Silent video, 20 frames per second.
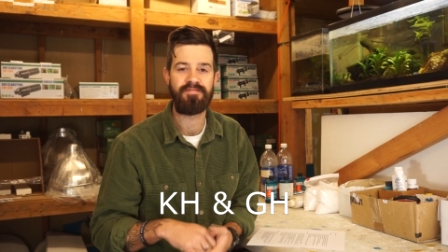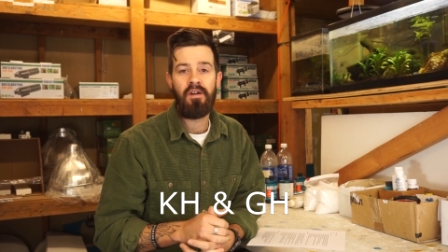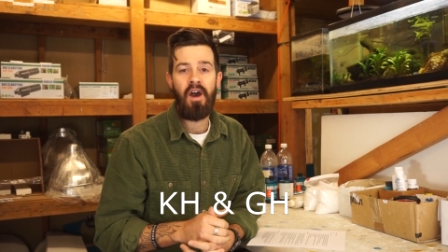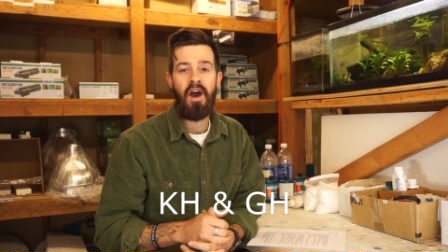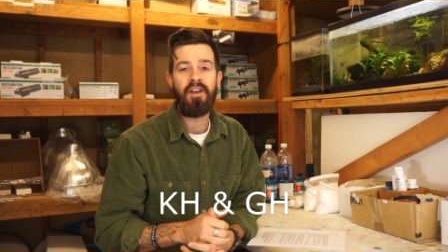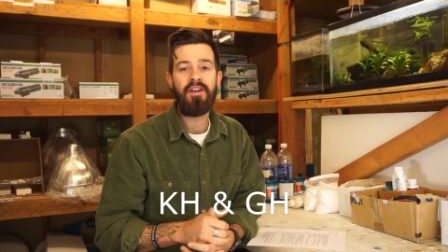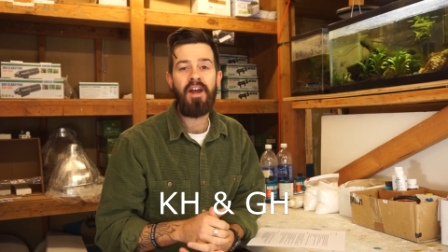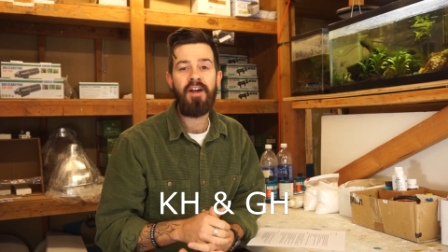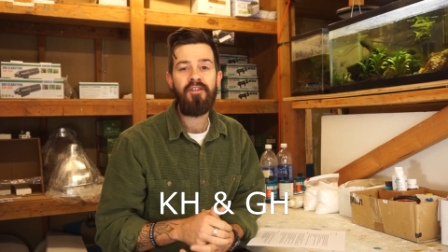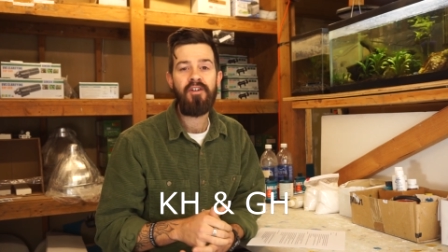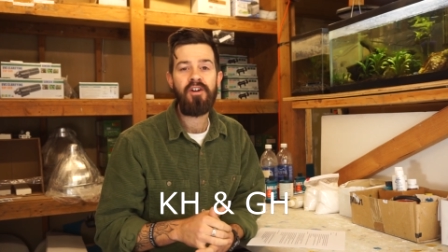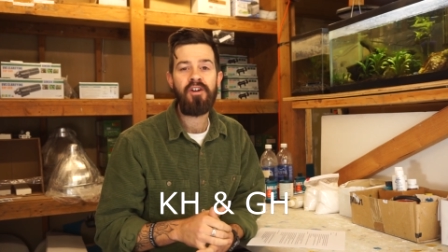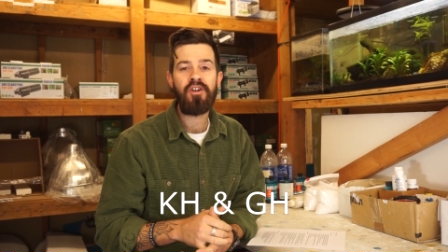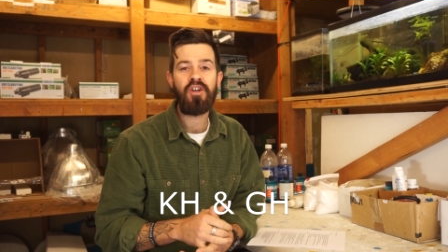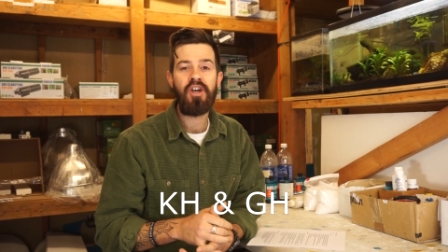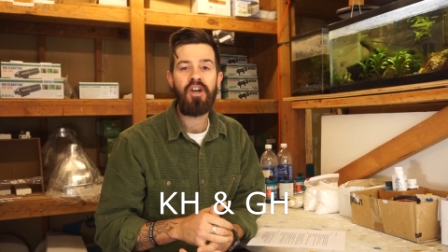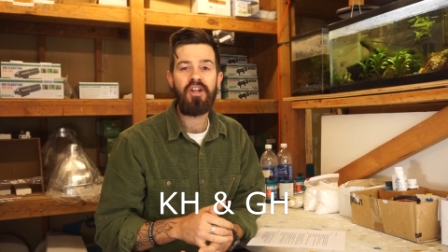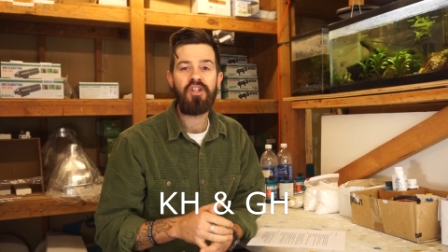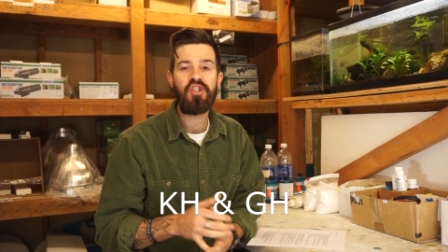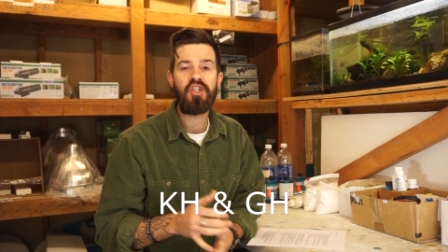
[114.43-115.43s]
Another
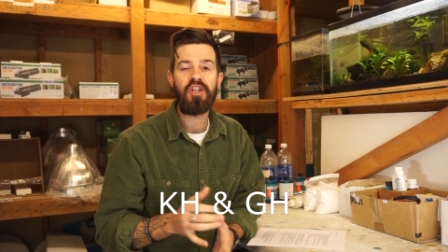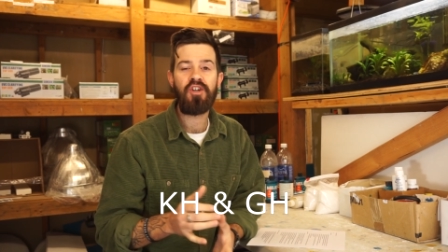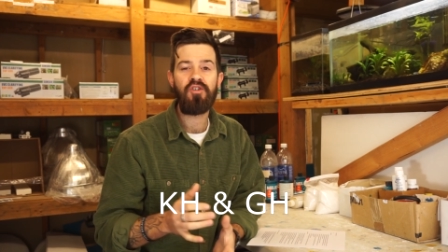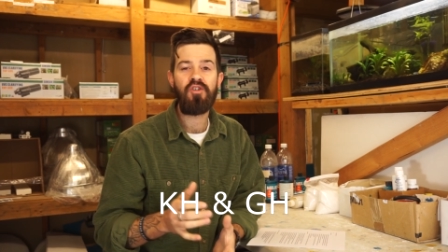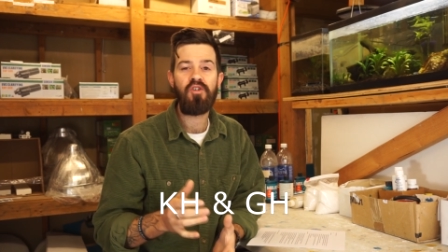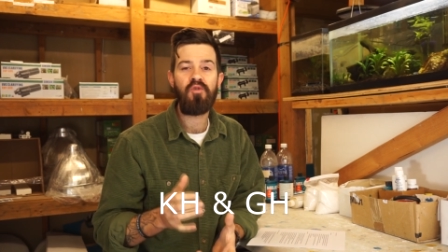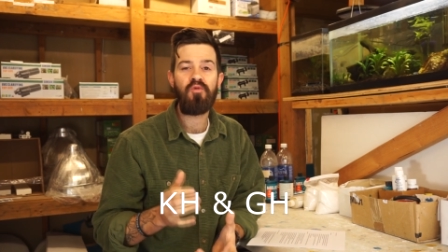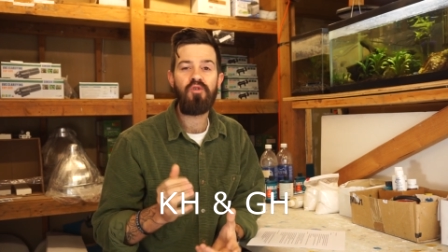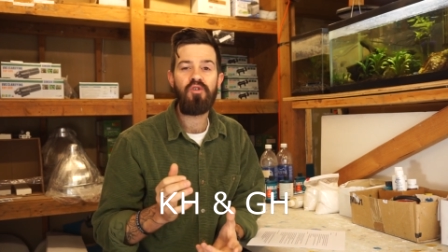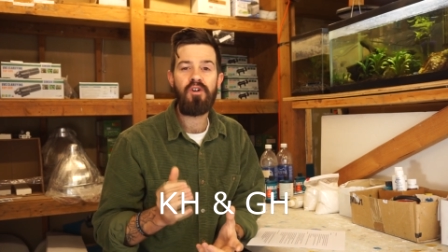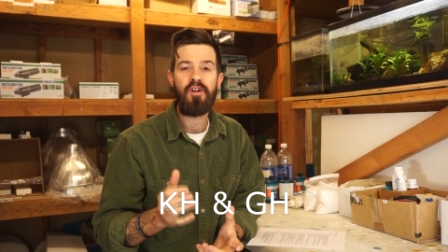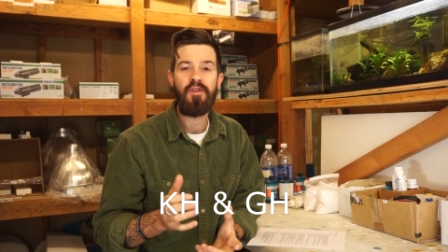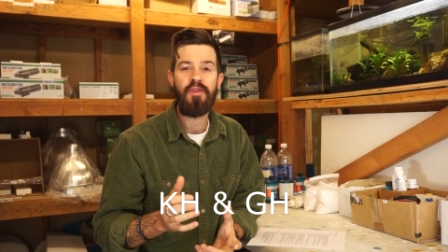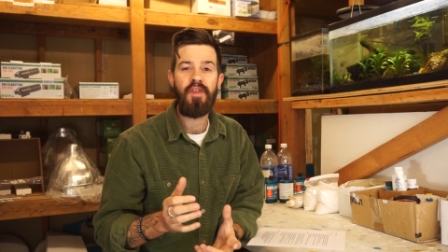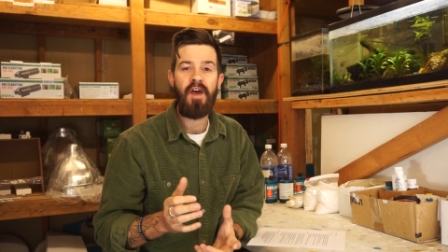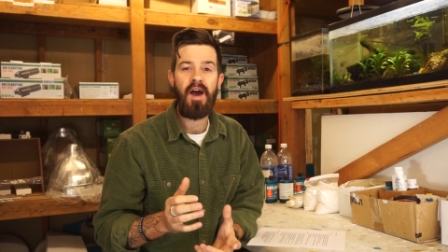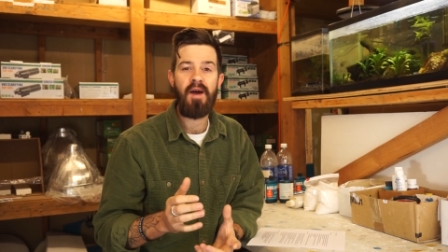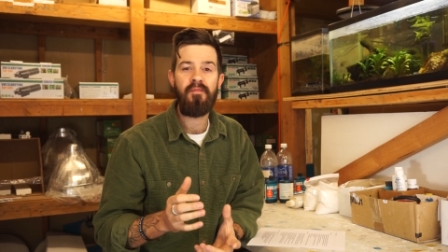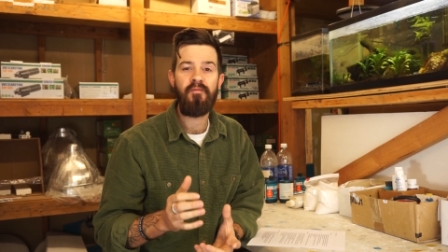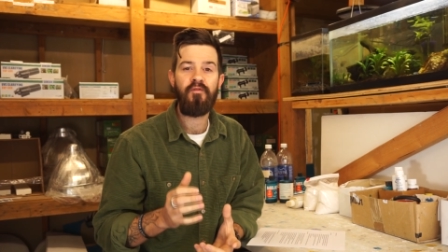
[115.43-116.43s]
good general rule of
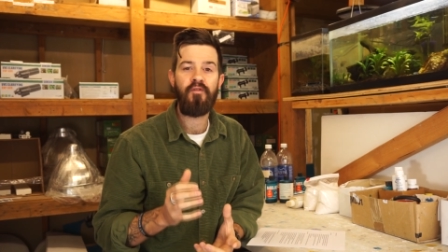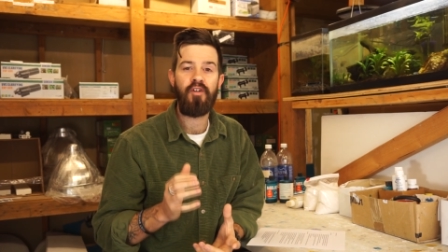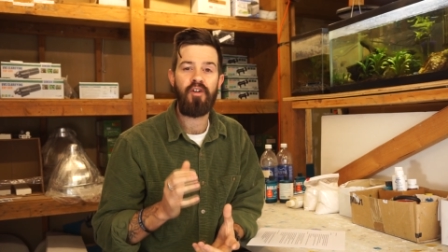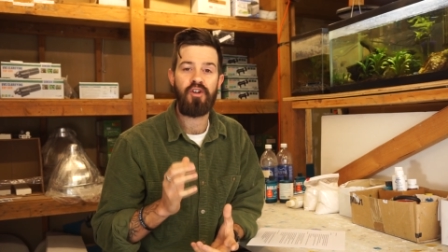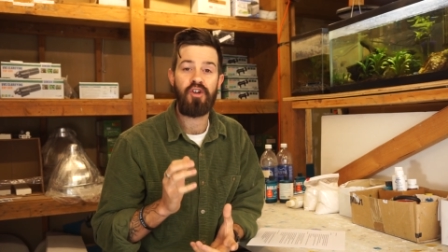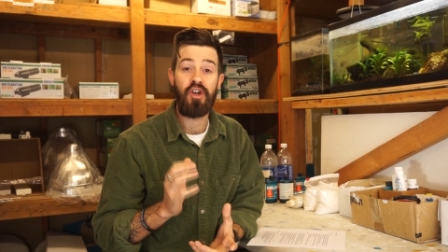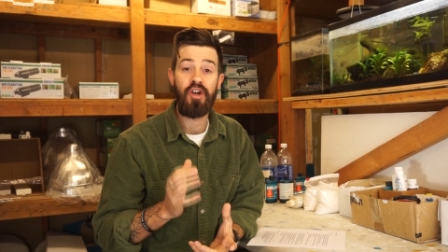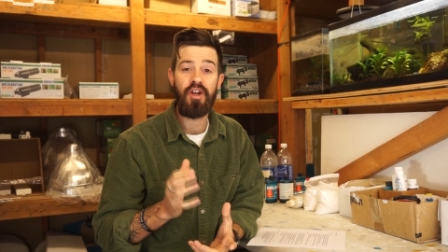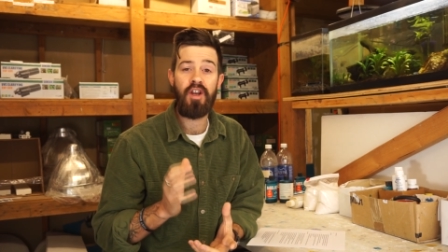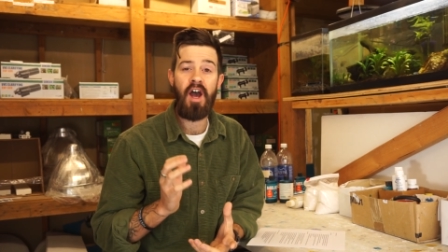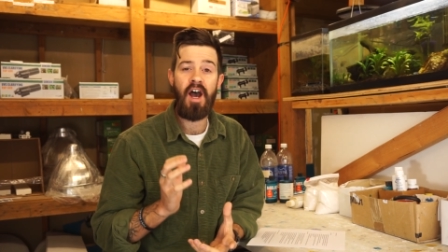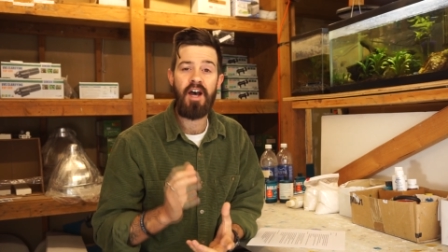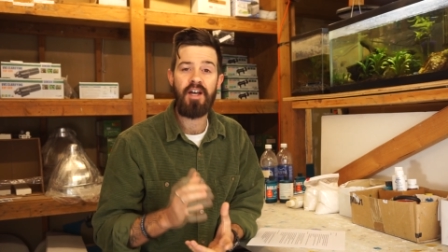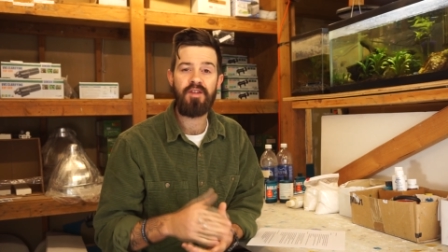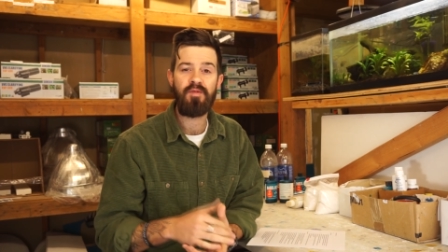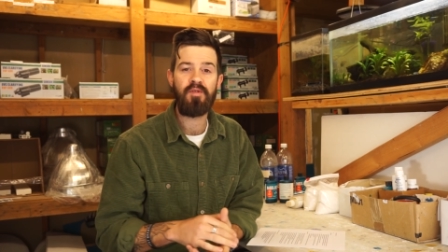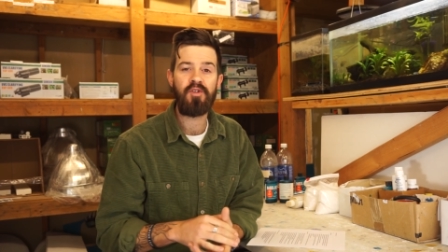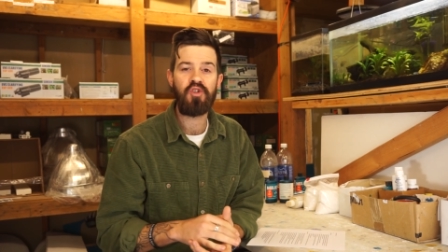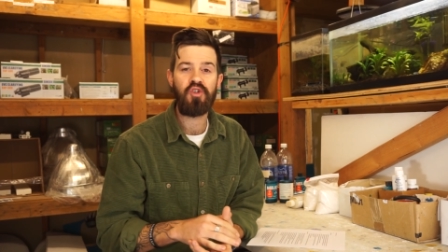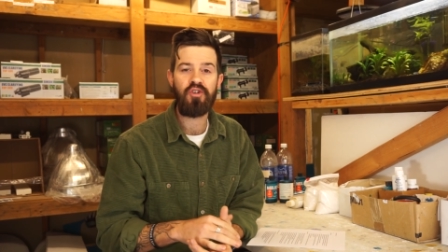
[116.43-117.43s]
thumb for good
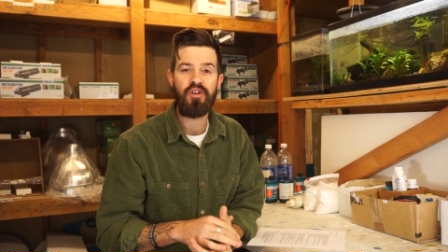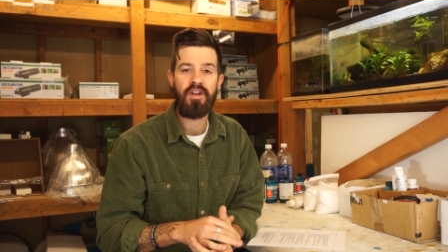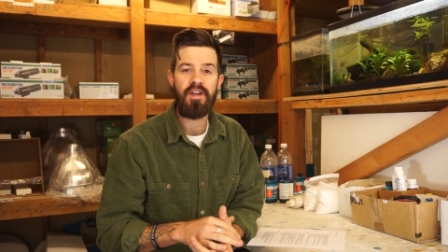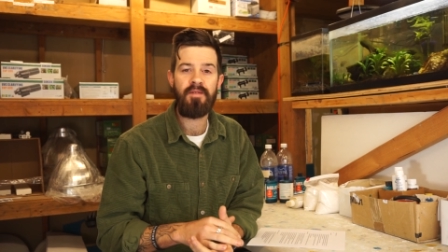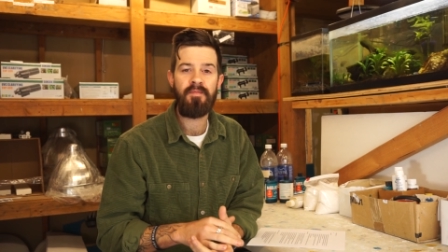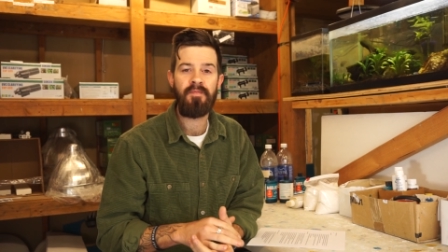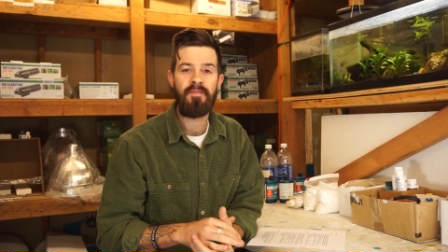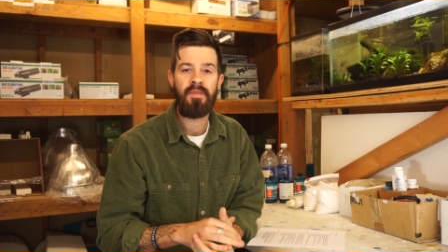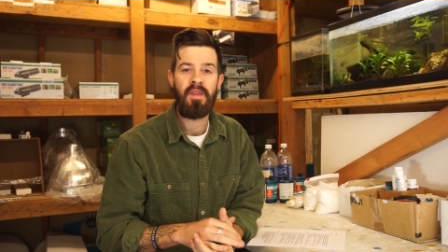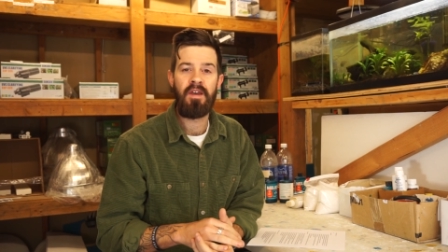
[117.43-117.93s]
husbandry